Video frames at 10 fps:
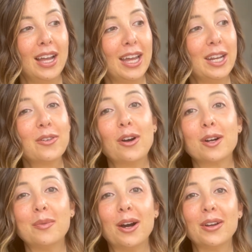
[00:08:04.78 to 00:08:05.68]
hitting
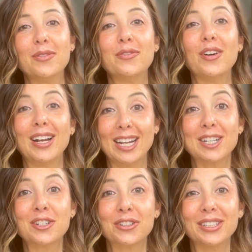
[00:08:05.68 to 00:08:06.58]
rock bottom
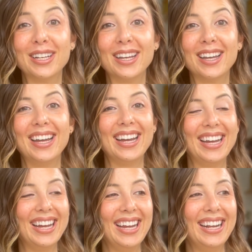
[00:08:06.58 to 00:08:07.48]
financially,
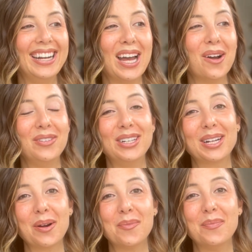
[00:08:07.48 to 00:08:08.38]
and having to
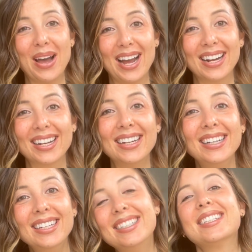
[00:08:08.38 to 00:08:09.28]
go back
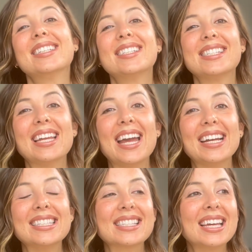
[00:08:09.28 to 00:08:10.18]
to the
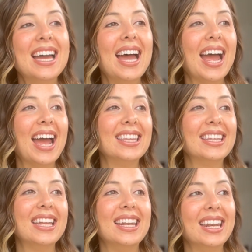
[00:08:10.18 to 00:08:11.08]
States. And
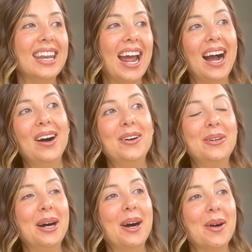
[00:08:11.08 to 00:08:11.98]
then
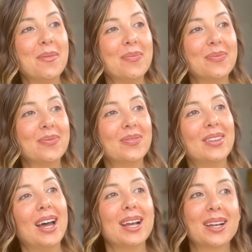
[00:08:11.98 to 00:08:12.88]
now
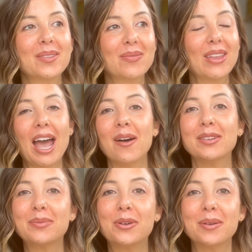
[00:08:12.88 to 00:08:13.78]

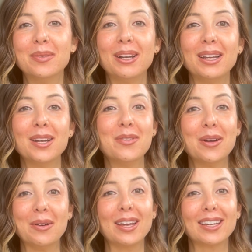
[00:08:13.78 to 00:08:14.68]
having more money in my
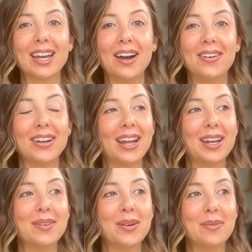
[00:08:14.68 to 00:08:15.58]
bank account,
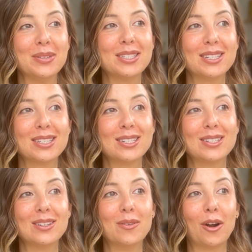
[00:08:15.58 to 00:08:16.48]
and my
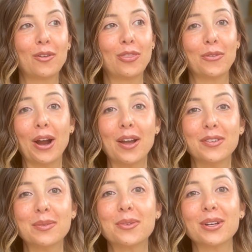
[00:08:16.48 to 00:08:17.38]
businesses are
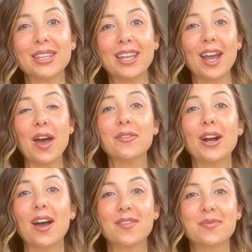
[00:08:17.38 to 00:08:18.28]
thriving more than they ever
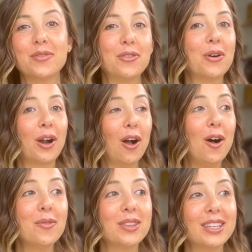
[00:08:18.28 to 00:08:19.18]
have before,
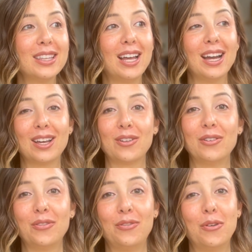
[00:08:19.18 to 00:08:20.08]
all within
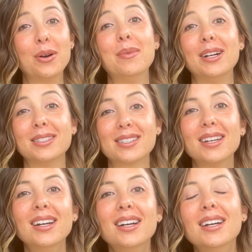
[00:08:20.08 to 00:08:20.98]
4 months.
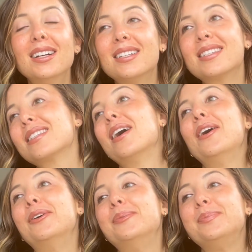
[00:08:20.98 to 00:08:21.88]

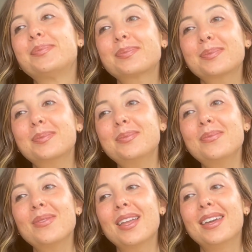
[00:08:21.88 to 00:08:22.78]
So
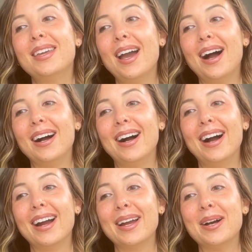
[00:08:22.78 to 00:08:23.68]
yeah,
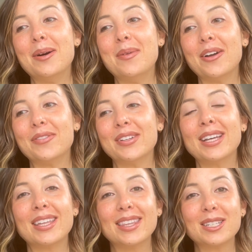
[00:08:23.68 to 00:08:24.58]
I feel
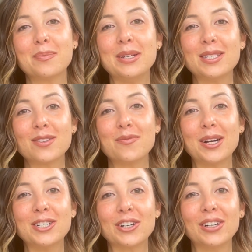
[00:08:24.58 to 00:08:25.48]
like this piece of
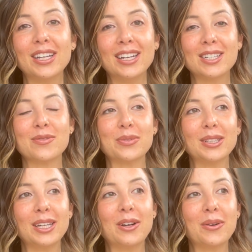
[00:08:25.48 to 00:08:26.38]
my journey is
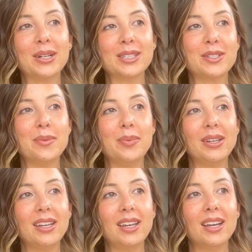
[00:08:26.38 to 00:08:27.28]
really going to
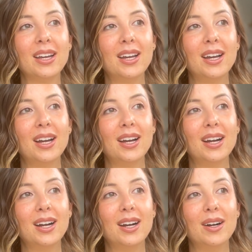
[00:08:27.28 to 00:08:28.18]
be
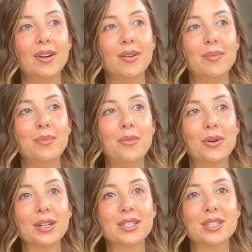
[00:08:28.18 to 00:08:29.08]

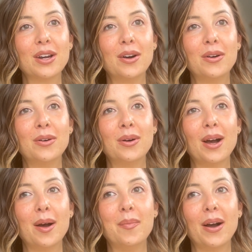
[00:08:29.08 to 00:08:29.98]
more
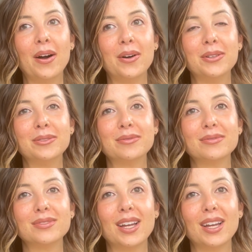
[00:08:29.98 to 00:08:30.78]
so about